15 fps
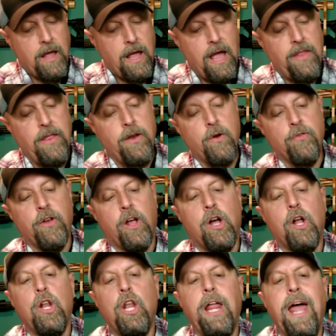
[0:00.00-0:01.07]
and then there's a
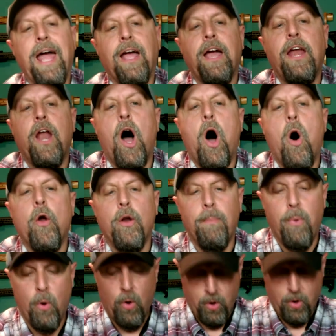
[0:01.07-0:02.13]
click, an audible